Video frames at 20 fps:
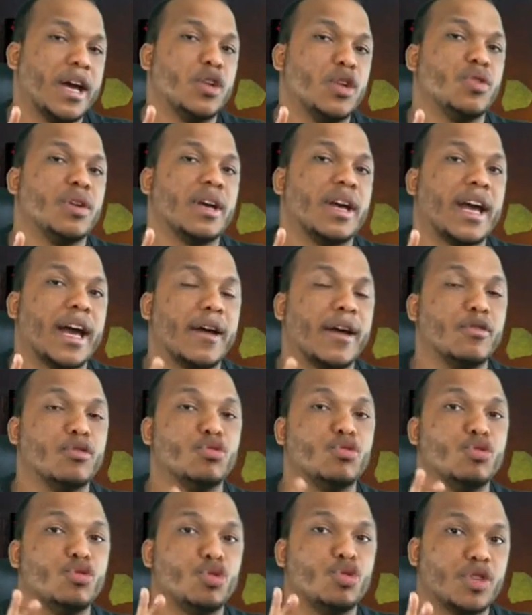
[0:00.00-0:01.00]
and you can carry
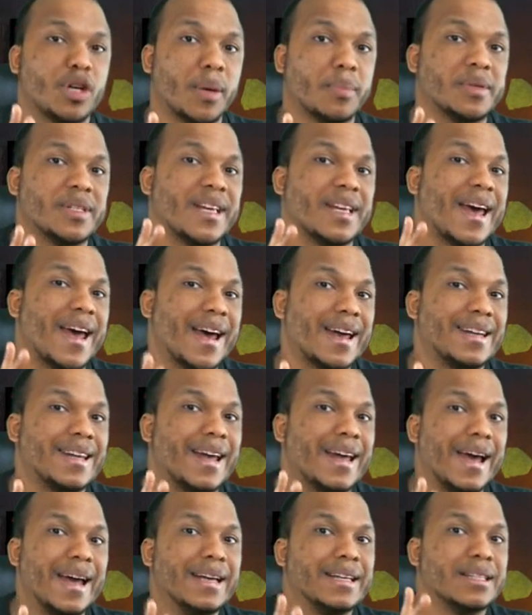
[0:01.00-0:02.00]
2 traps at
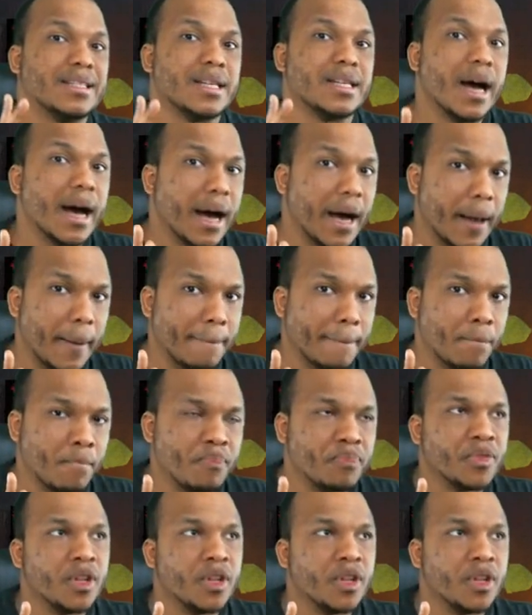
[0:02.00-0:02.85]
a time.